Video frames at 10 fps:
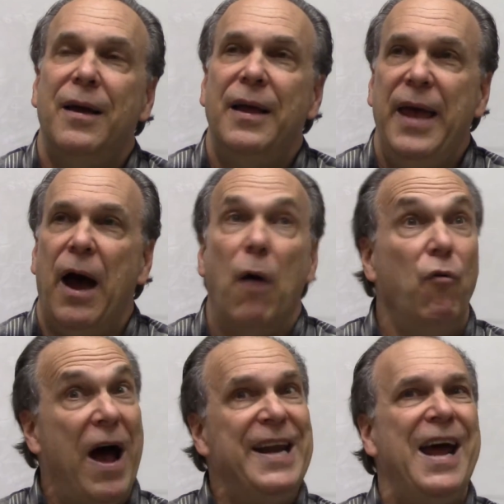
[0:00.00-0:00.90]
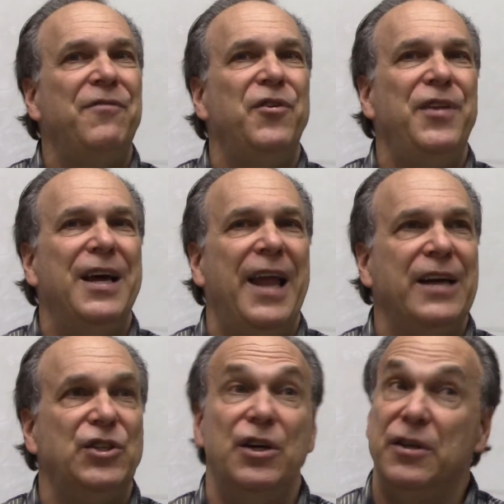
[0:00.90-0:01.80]
Yeah, right after the
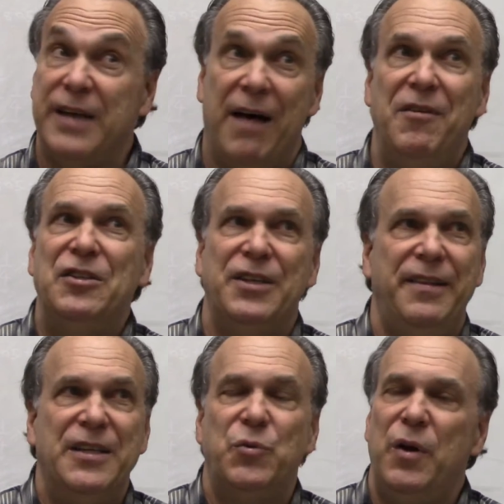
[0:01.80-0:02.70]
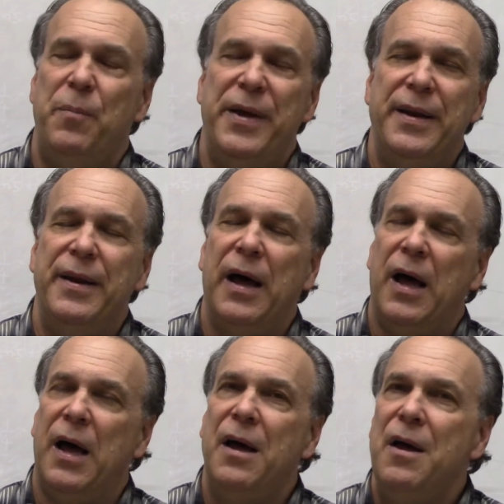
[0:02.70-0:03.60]
election, because obviously this would have been
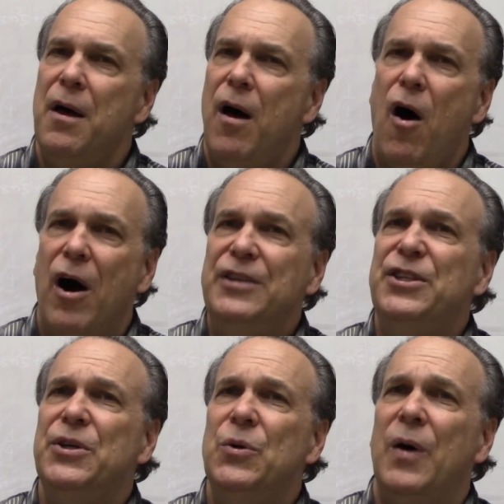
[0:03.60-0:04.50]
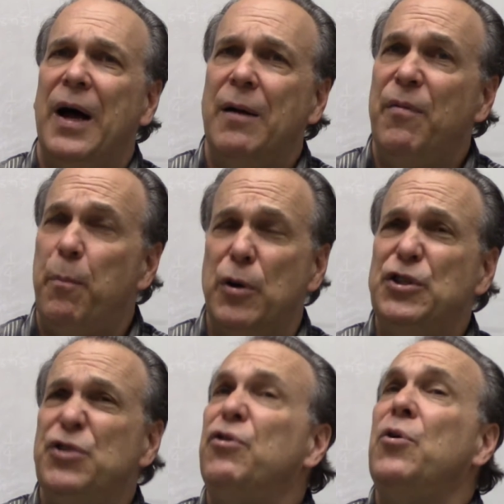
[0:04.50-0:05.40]
hard to
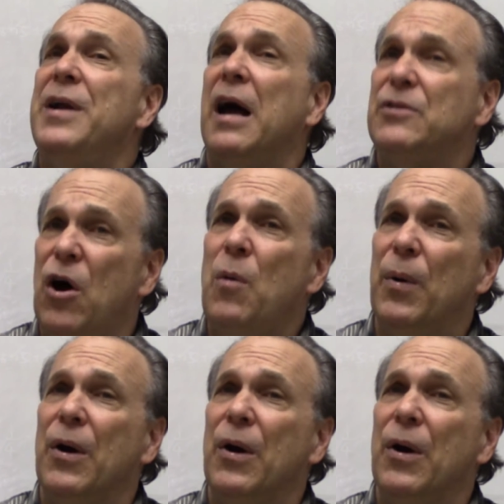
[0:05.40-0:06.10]
push through in October.